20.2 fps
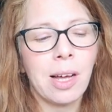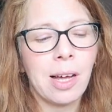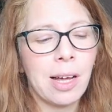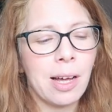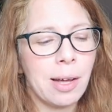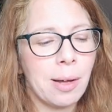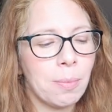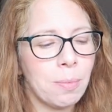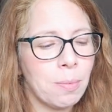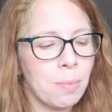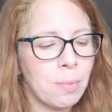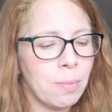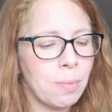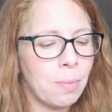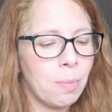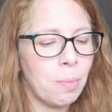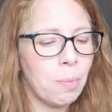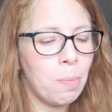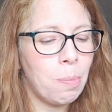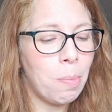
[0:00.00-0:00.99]

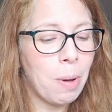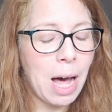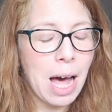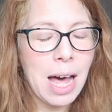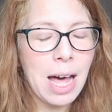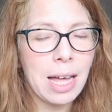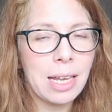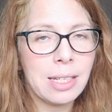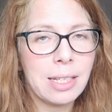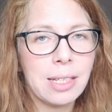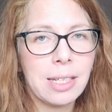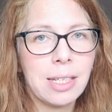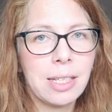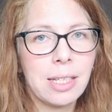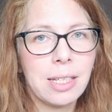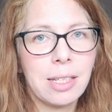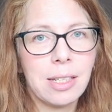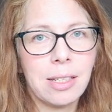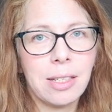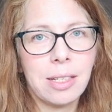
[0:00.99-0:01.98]
Um, but
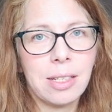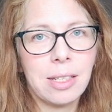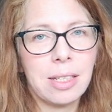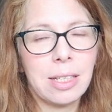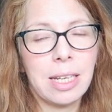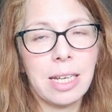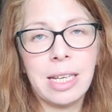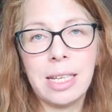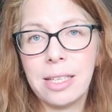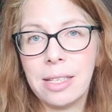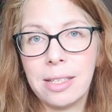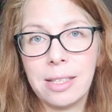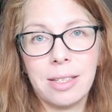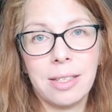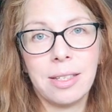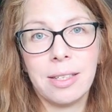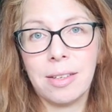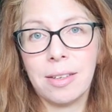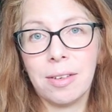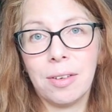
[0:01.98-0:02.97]

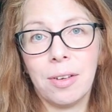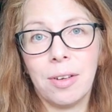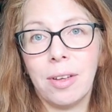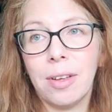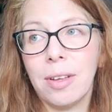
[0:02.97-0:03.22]
it's